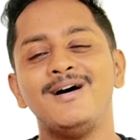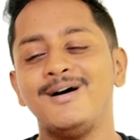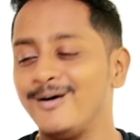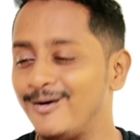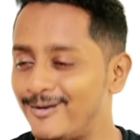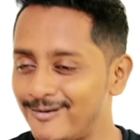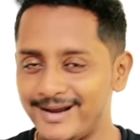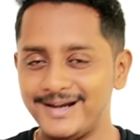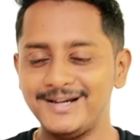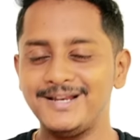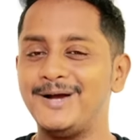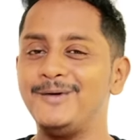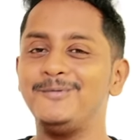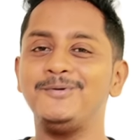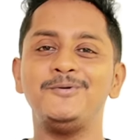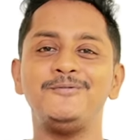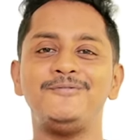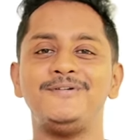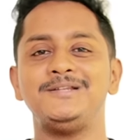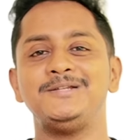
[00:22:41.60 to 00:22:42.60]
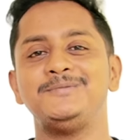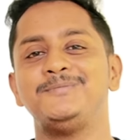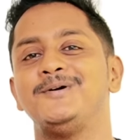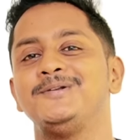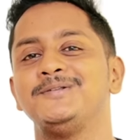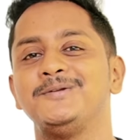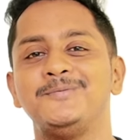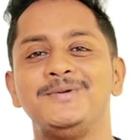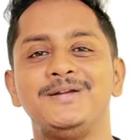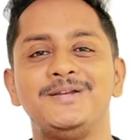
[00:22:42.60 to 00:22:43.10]
all right how you felt
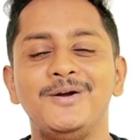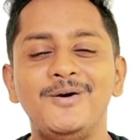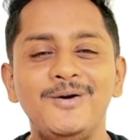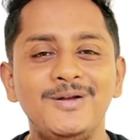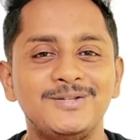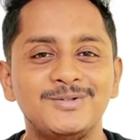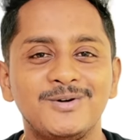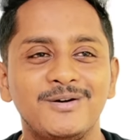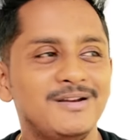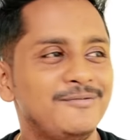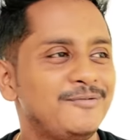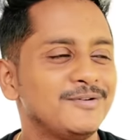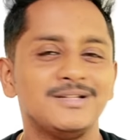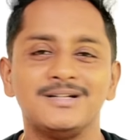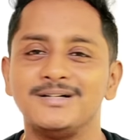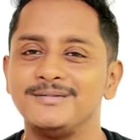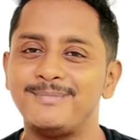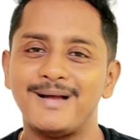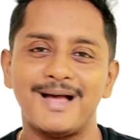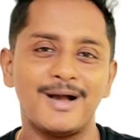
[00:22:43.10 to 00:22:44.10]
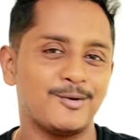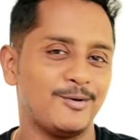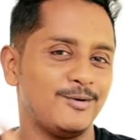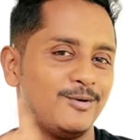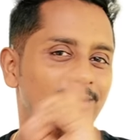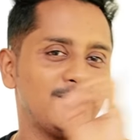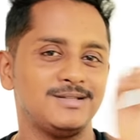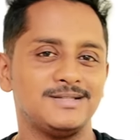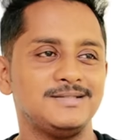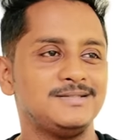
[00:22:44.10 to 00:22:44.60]
about the video sorry for the background
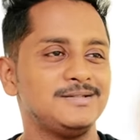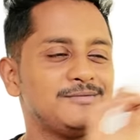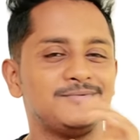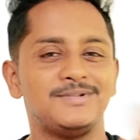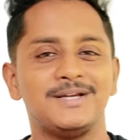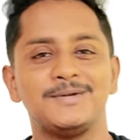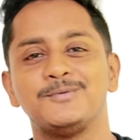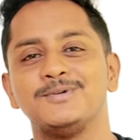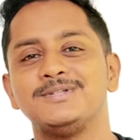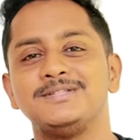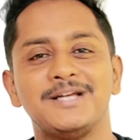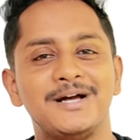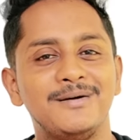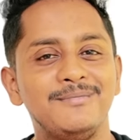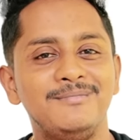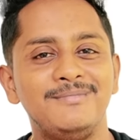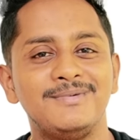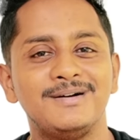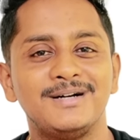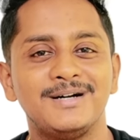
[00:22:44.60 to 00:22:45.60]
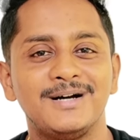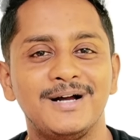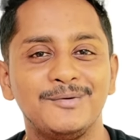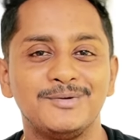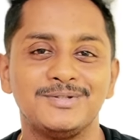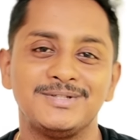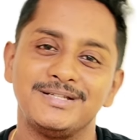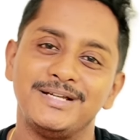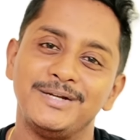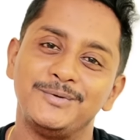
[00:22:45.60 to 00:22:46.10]
noises if there was some uh, i
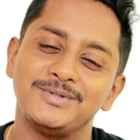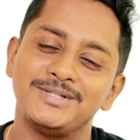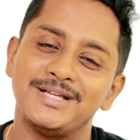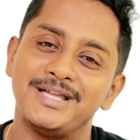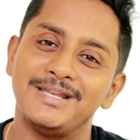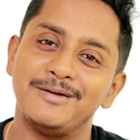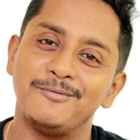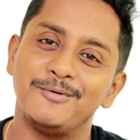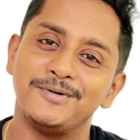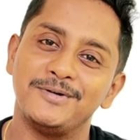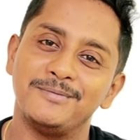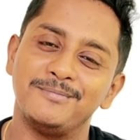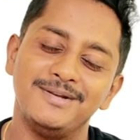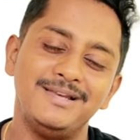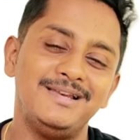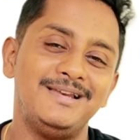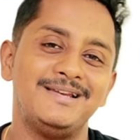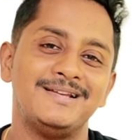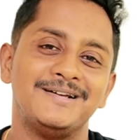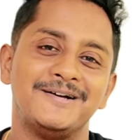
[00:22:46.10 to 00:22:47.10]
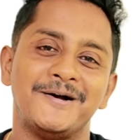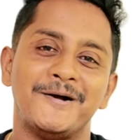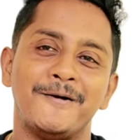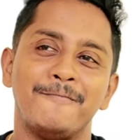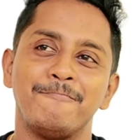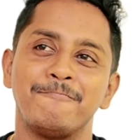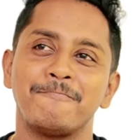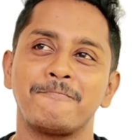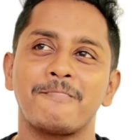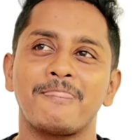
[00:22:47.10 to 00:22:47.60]
was it was unavoidable
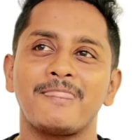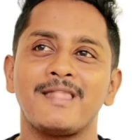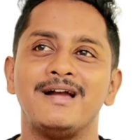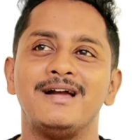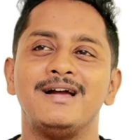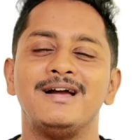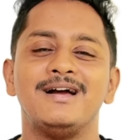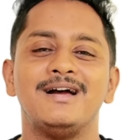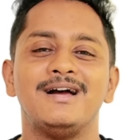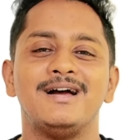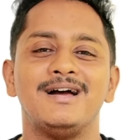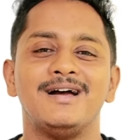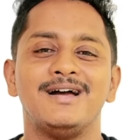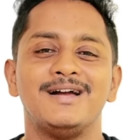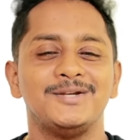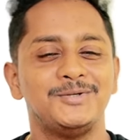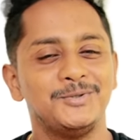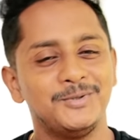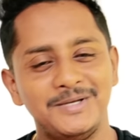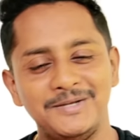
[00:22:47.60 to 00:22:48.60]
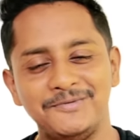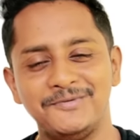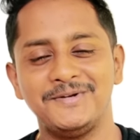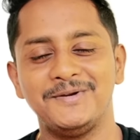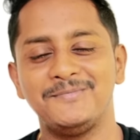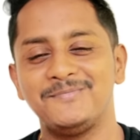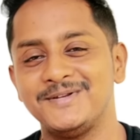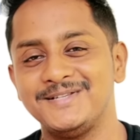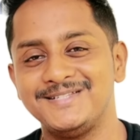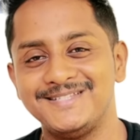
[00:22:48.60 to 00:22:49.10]
um, do leave
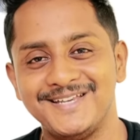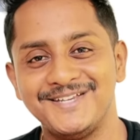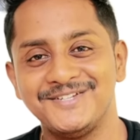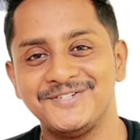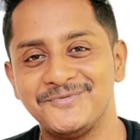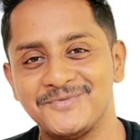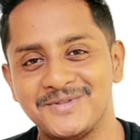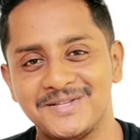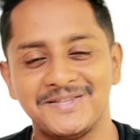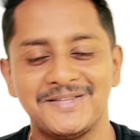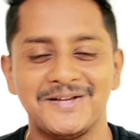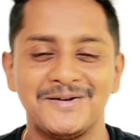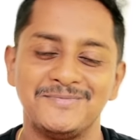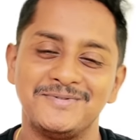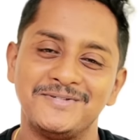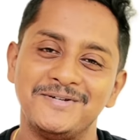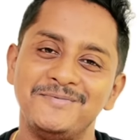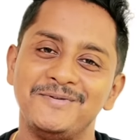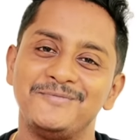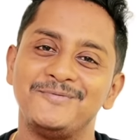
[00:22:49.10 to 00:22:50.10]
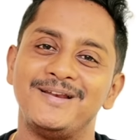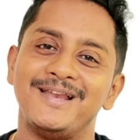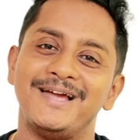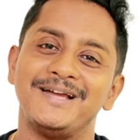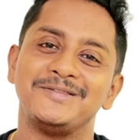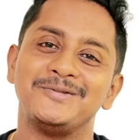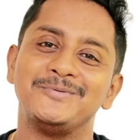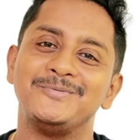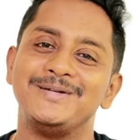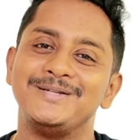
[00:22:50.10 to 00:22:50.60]
a appreciation with a thumbs up if you
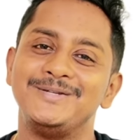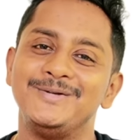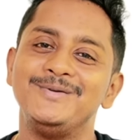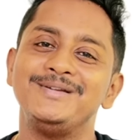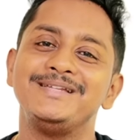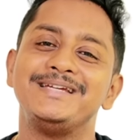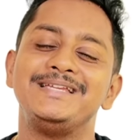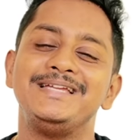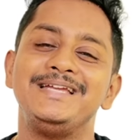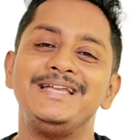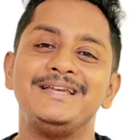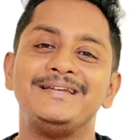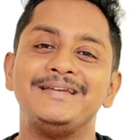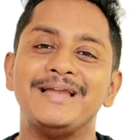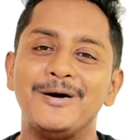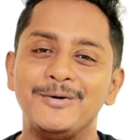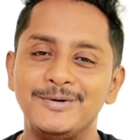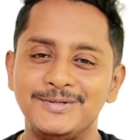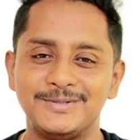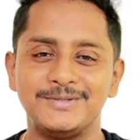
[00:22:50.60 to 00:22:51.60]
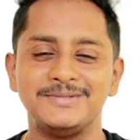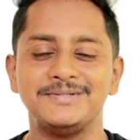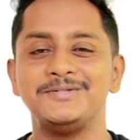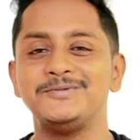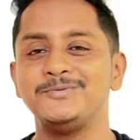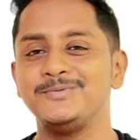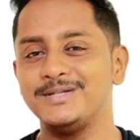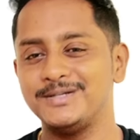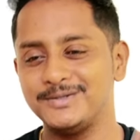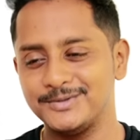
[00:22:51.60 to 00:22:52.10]
like the video and any doubts on
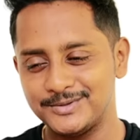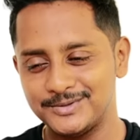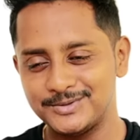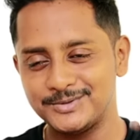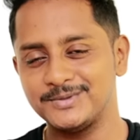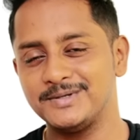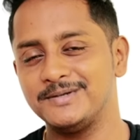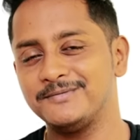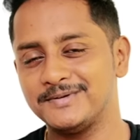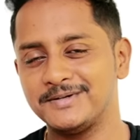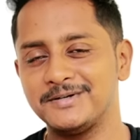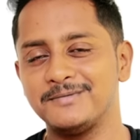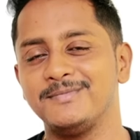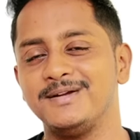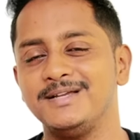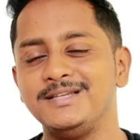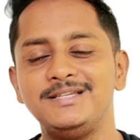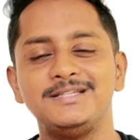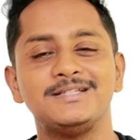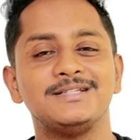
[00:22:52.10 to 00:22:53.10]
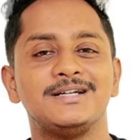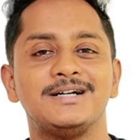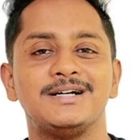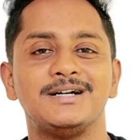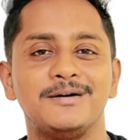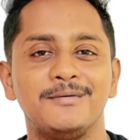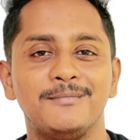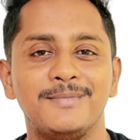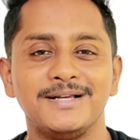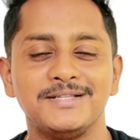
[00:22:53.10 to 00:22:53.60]
this video do leave a comment
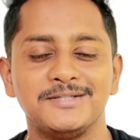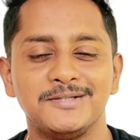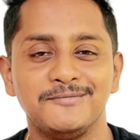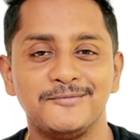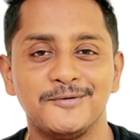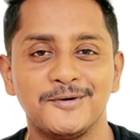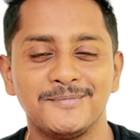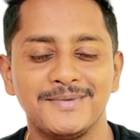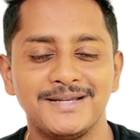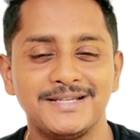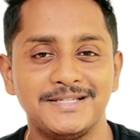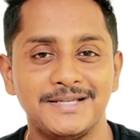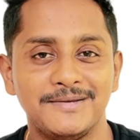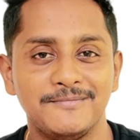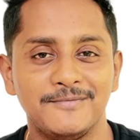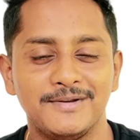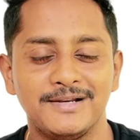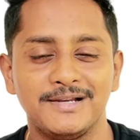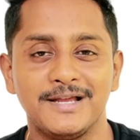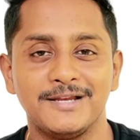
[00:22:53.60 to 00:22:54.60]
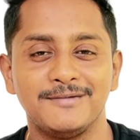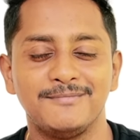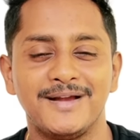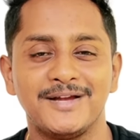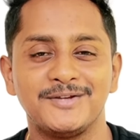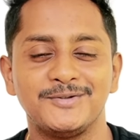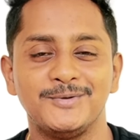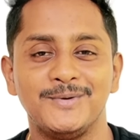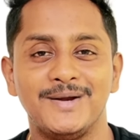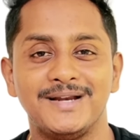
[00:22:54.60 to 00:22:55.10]
uh, myself or my team will get
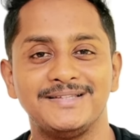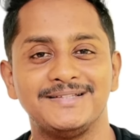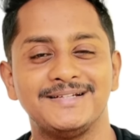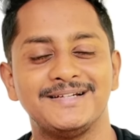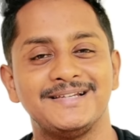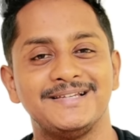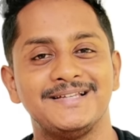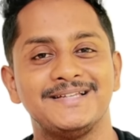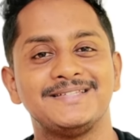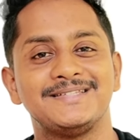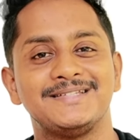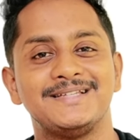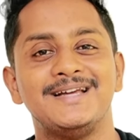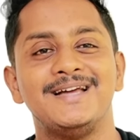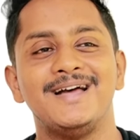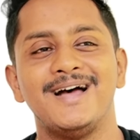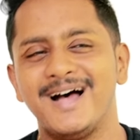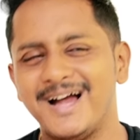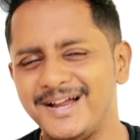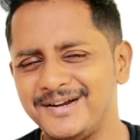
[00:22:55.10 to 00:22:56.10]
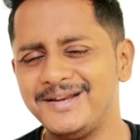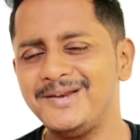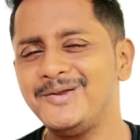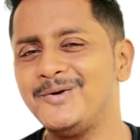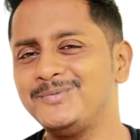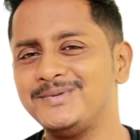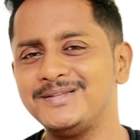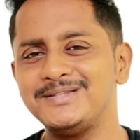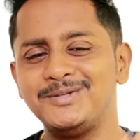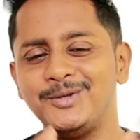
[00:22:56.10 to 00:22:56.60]
back to you at the earliest i really
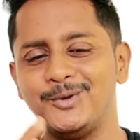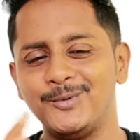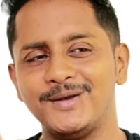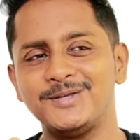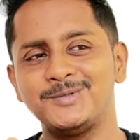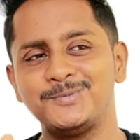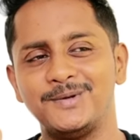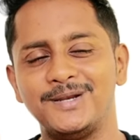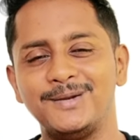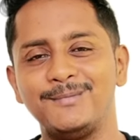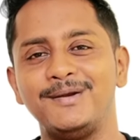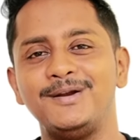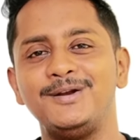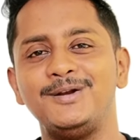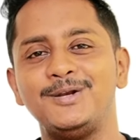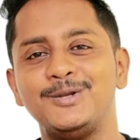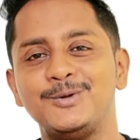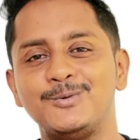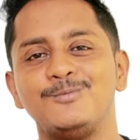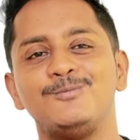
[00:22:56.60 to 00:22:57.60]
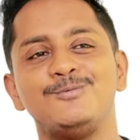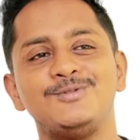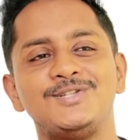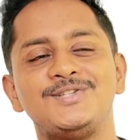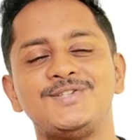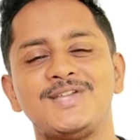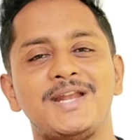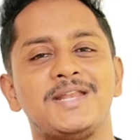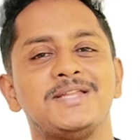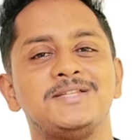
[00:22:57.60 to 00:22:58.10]
hope this new experiment new
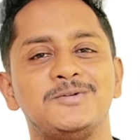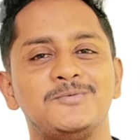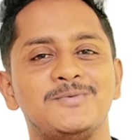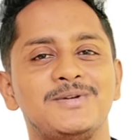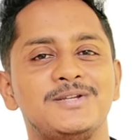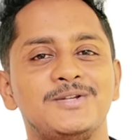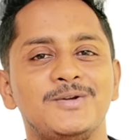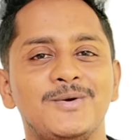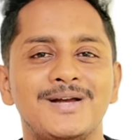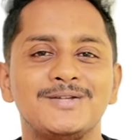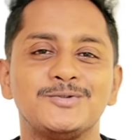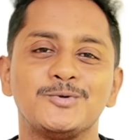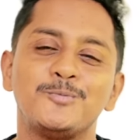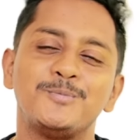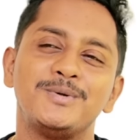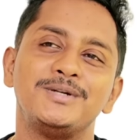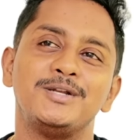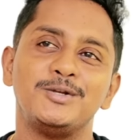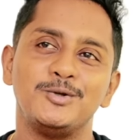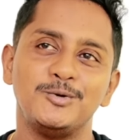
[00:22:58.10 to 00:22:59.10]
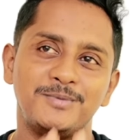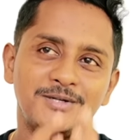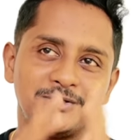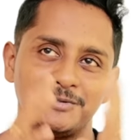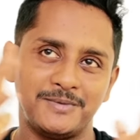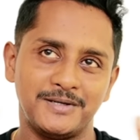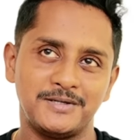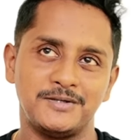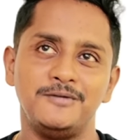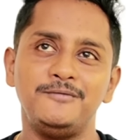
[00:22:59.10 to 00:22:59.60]
strategy video has opened a new
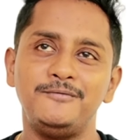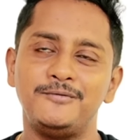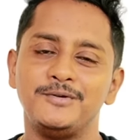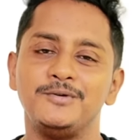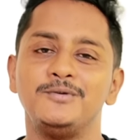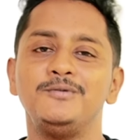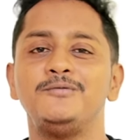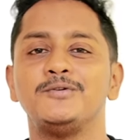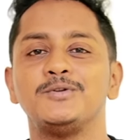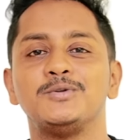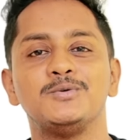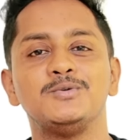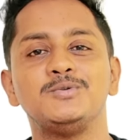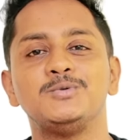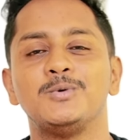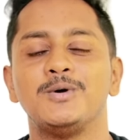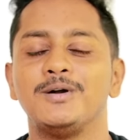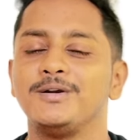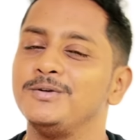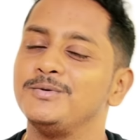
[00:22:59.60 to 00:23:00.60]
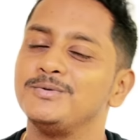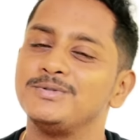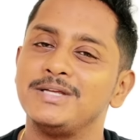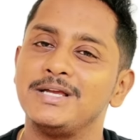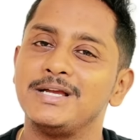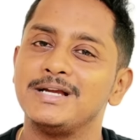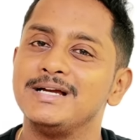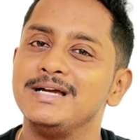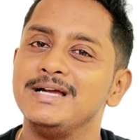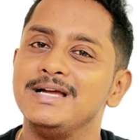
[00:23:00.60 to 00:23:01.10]
perspective for you for those who are
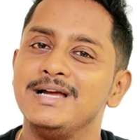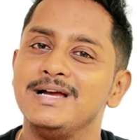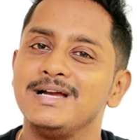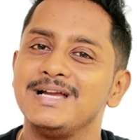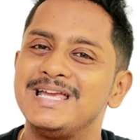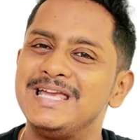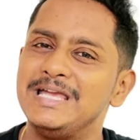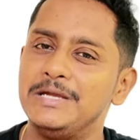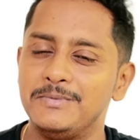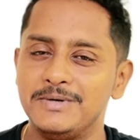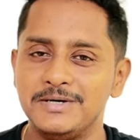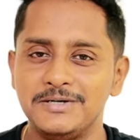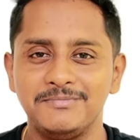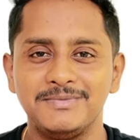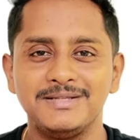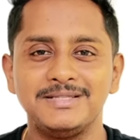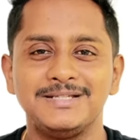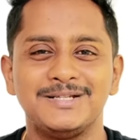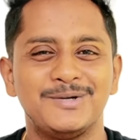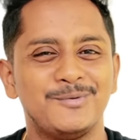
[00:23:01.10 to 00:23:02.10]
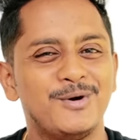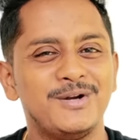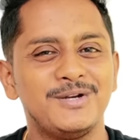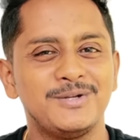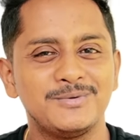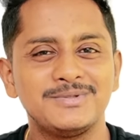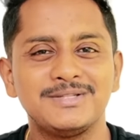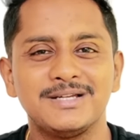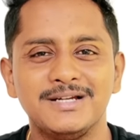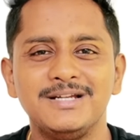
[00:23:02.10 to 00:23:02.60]
using keyword method avoid
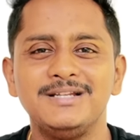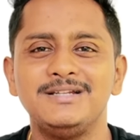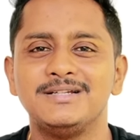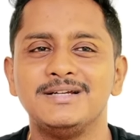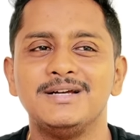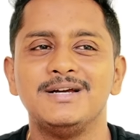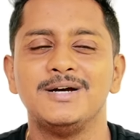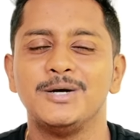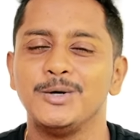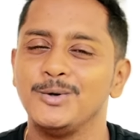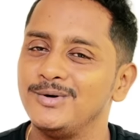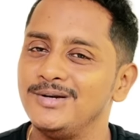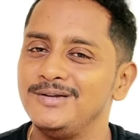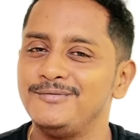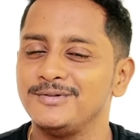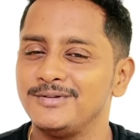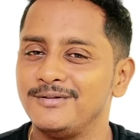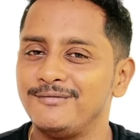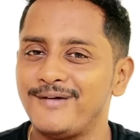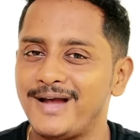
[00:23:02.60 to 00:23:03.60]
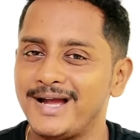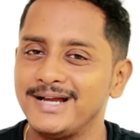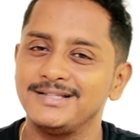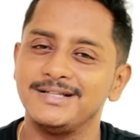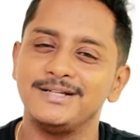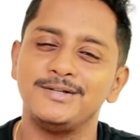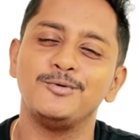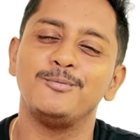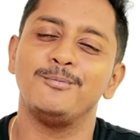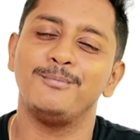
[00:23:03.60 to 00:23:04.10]
using it only for the fact
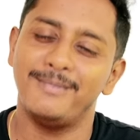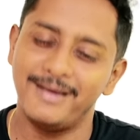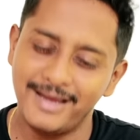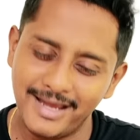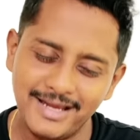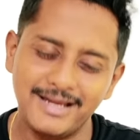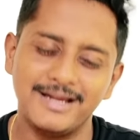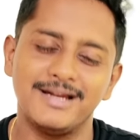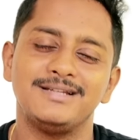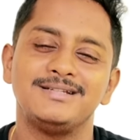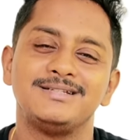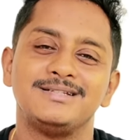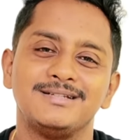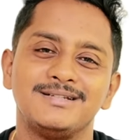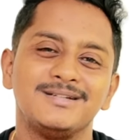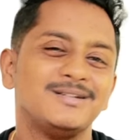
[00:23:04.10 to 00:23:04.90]
that you may get